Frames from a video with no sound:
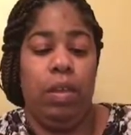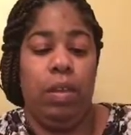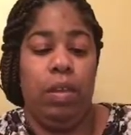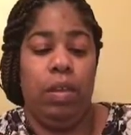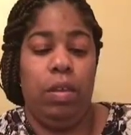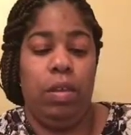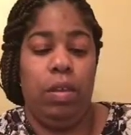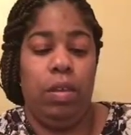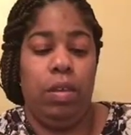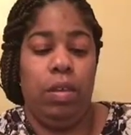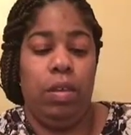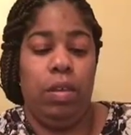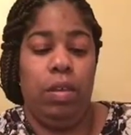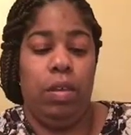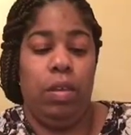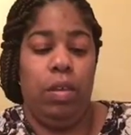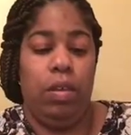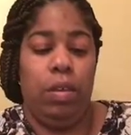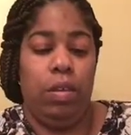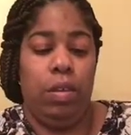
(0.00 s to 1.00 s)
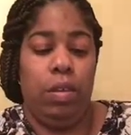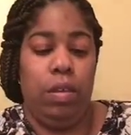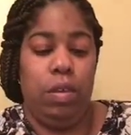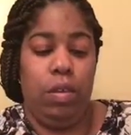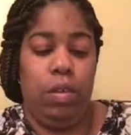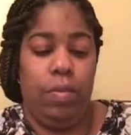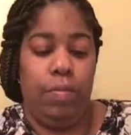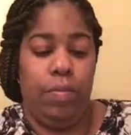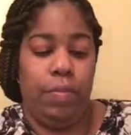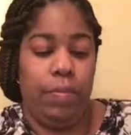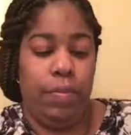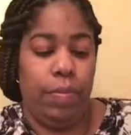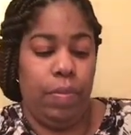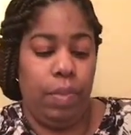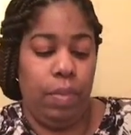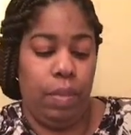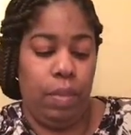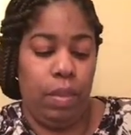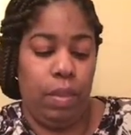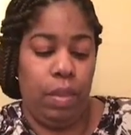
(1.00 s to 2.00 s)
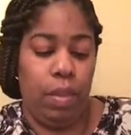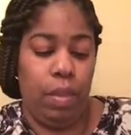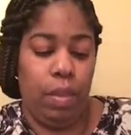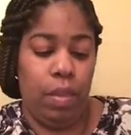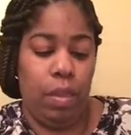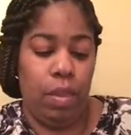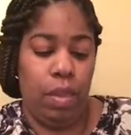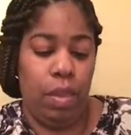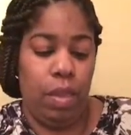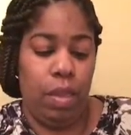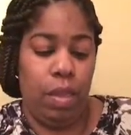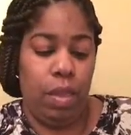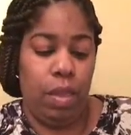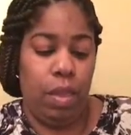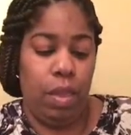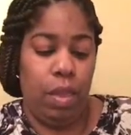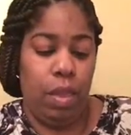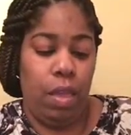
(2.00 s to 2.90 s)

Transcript: (silence)